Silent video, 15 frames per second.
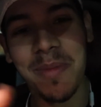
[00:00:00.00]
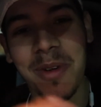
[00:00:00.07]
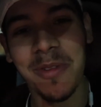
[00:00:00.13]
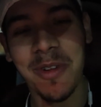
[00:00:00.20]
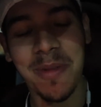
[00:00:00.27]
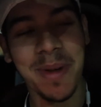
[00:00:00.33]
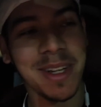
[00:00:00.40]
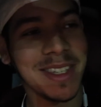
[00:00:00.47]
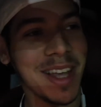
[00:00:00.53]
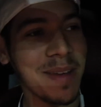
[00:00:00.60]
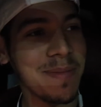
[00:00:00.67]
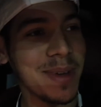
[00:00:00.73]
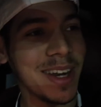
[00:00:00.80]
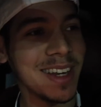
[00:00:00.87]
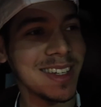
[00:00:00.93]
for about
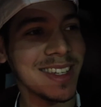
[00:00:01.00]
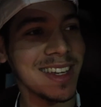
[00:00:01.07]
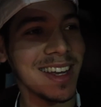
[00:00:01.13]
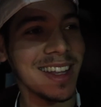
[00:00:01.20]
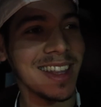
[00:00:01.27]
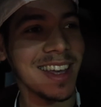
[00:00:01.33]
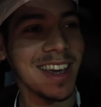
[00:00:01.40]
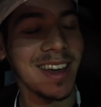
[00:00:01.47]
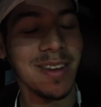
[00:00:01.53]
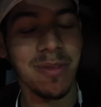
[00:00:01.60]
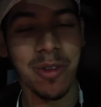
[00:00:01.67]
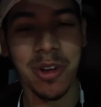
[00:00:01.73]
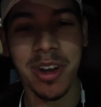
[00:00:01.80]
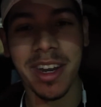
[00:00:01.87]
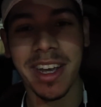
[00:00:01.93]
10 minutes, and then
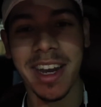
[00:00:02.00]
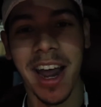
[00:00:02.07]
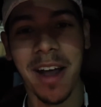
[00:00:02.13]
we're gonna get